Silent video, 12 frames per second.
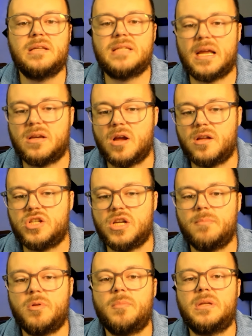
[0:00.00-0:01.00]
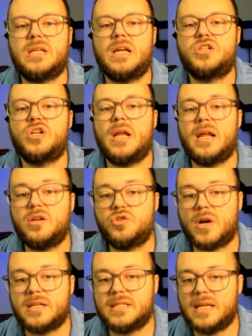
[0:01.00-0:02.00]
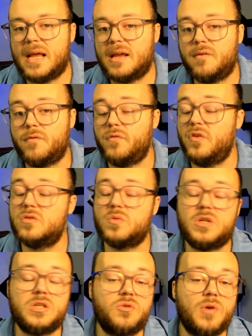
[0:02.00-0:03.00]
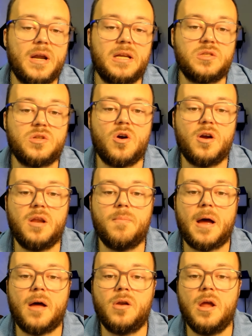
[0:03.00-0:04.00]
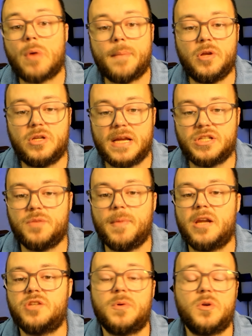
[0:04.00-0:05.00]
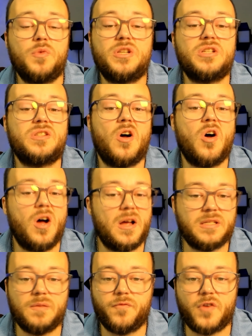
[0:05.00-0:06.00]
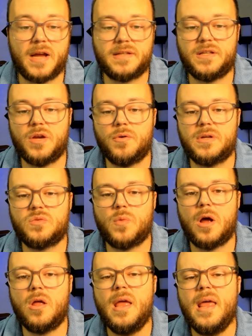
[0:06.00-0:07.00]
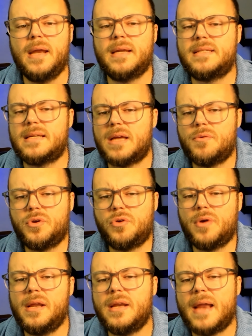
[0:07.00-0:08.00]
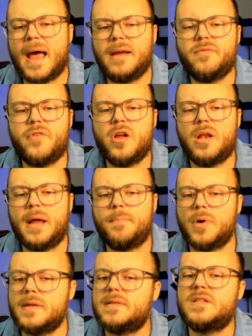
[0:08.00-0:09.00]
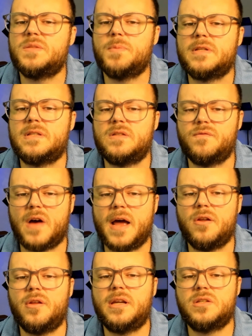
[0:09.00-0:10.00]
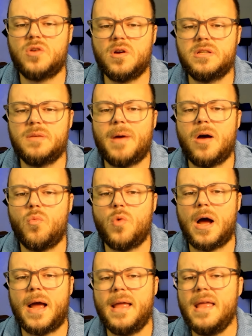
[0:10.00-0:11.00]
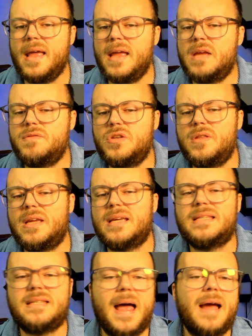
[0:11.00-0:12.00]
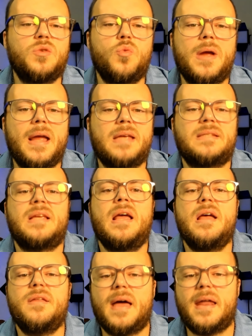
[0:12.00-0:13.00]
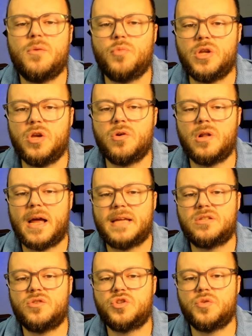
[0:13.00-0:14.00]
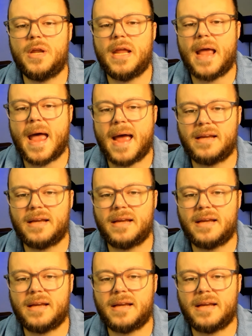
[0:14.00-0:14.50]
technology implementation, and address the negative reviews, which is great. It's talking about reputation management, which is awesome for SEO as well. And it says, I would create an active online presence because it's vital. And it talks about why. It gives you the exact ways that it would utilize social media